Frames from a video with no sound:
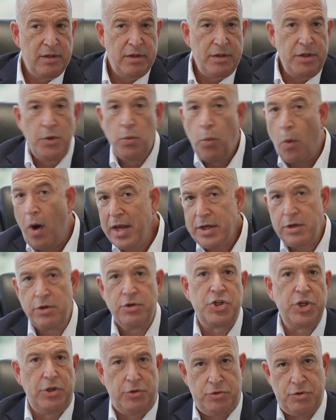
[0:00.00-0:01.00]
You want your
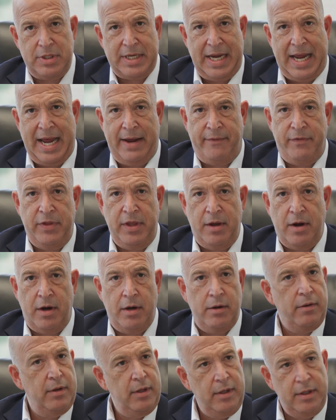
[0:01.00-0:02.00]
children to have the
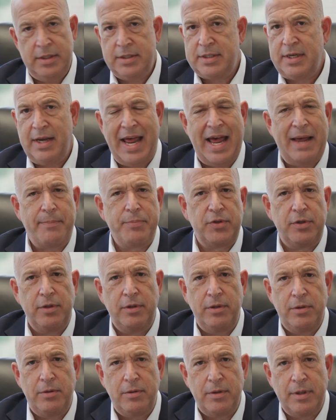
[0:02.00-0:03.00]
art. He said,
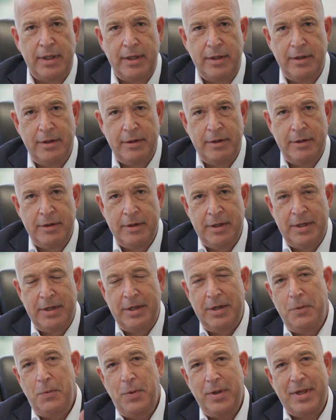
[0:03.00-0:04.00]
absolutely.
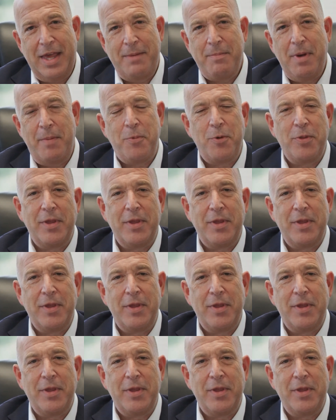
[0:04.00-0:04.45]
we came up with